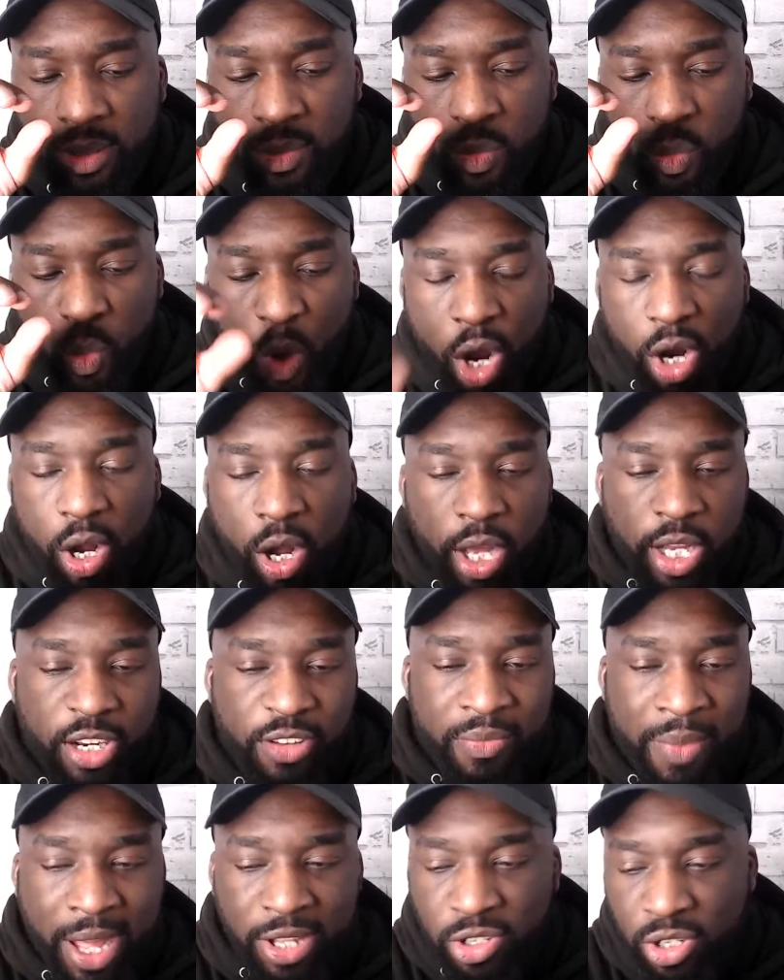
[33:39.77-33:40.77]
what kind
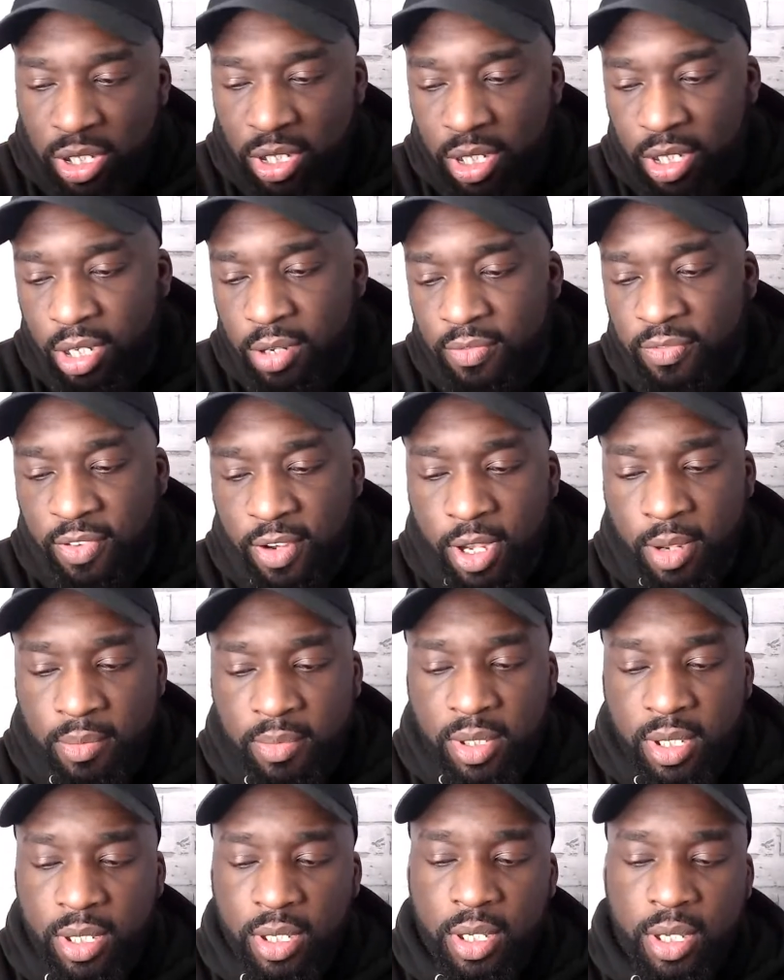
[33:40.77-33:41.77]
of match is it
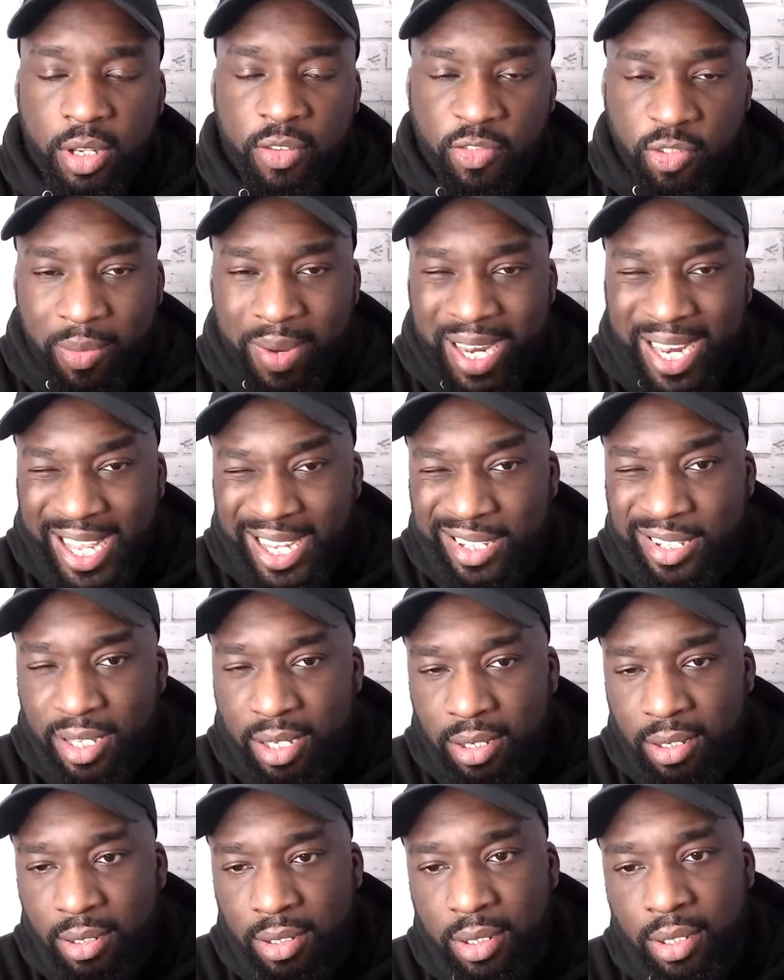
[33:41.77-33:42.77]
confirmed from
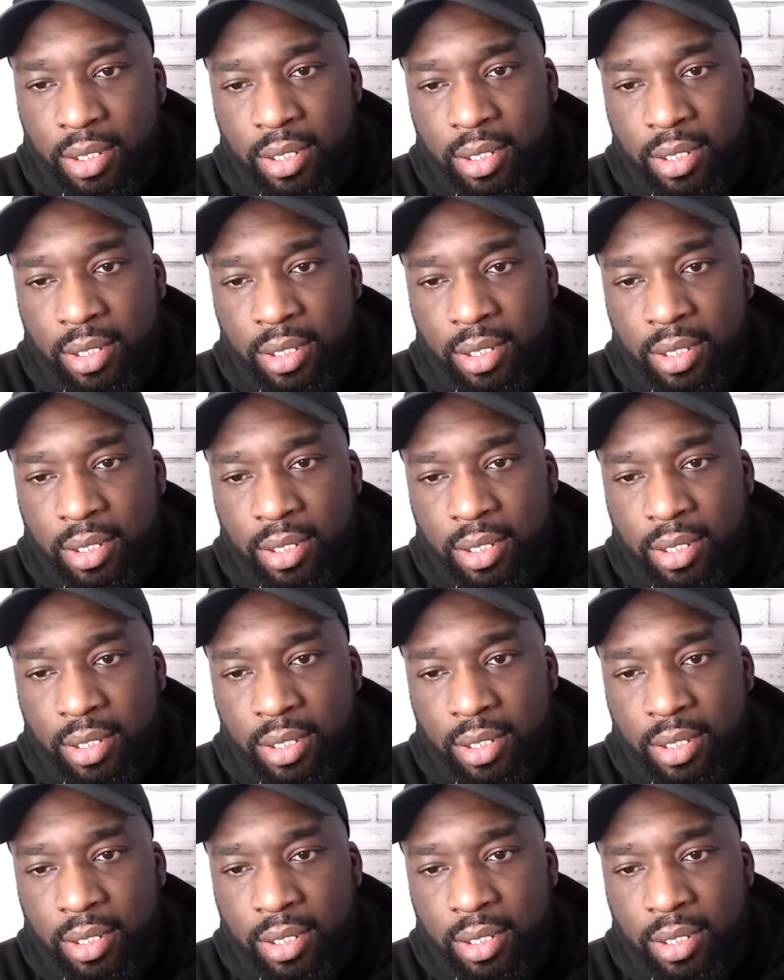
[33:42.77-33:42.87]
Alexa,